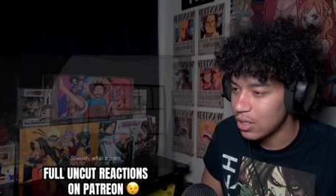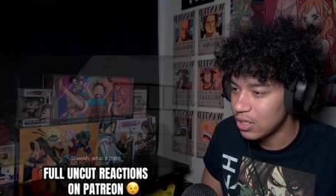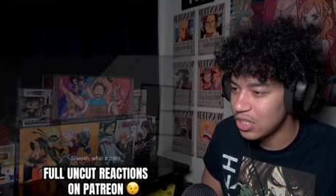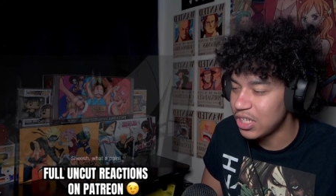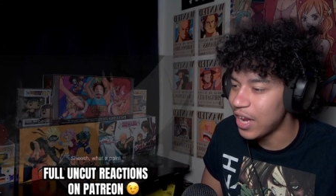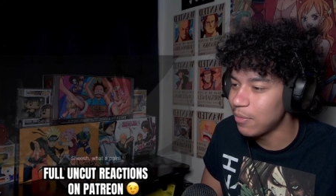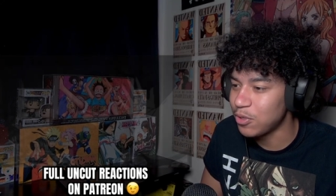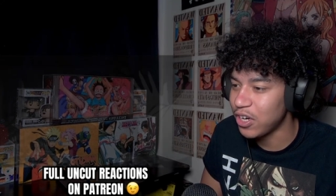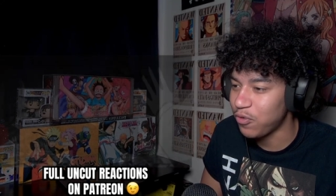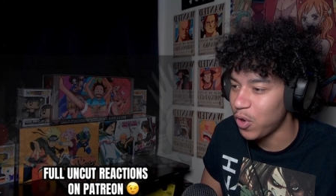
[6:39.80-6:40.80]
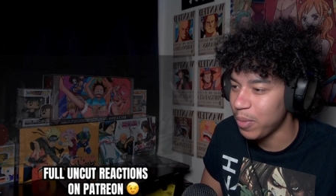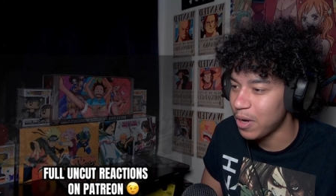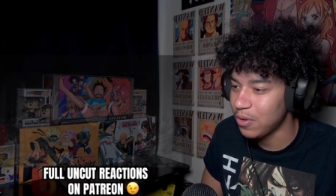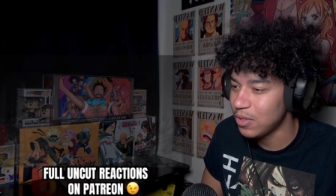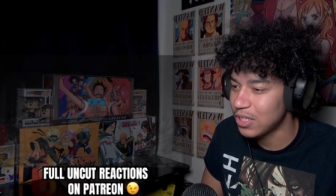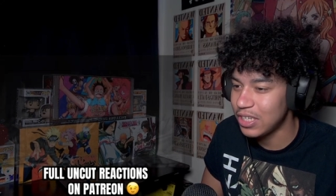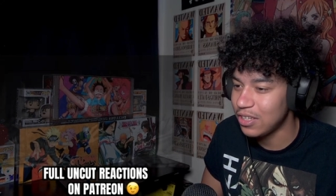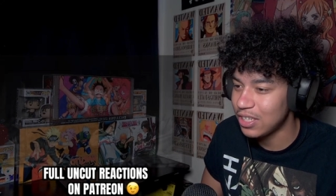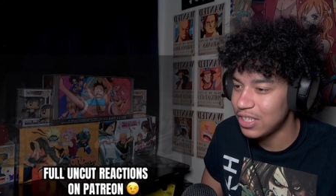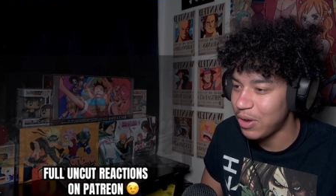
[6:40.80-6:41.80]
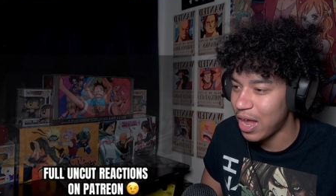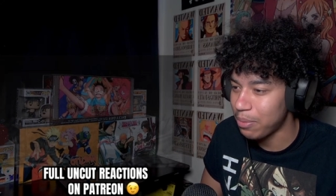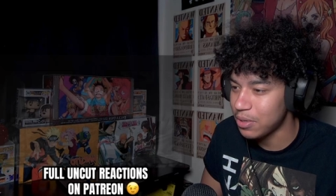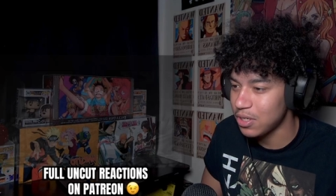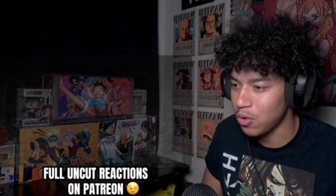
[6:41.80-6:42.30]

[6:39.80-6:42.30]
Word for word: Just let him transform, bro. Let's see what happens.